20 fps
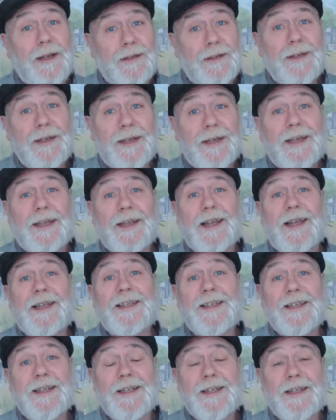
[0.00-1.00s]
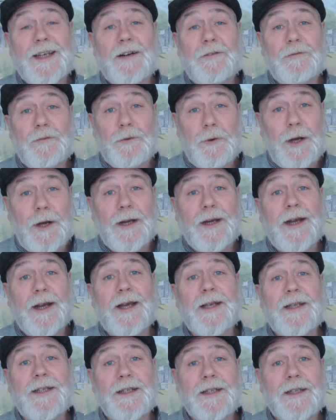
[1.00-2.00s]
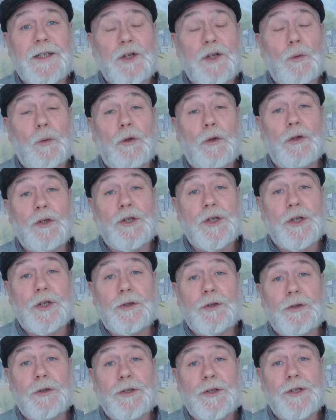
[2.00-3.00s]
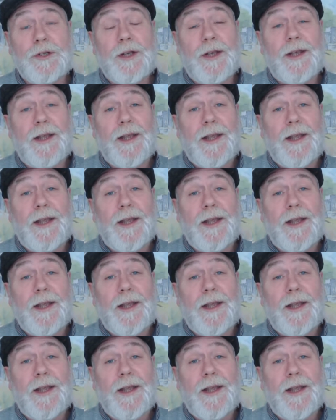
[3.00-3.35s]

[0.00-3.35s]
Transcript: I think it lends itself quite nicely to watercolours,